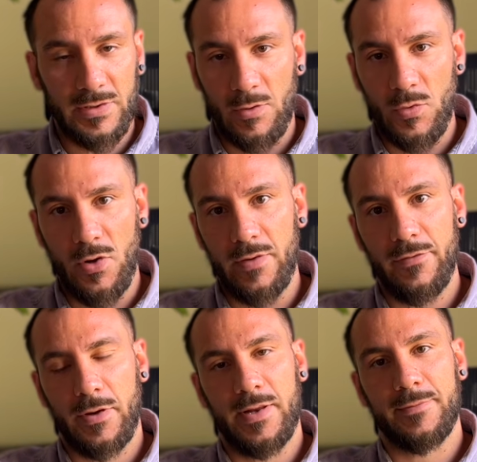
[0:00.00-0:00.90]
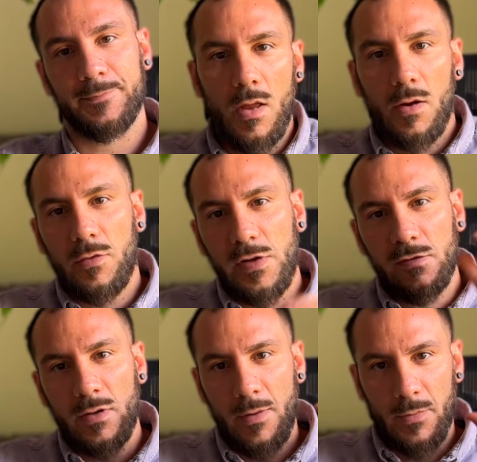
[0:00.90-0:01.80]
outdoor if you can.
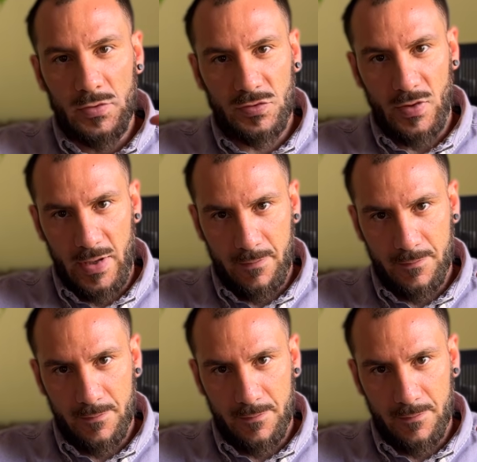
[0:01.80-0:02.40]
Reason number three: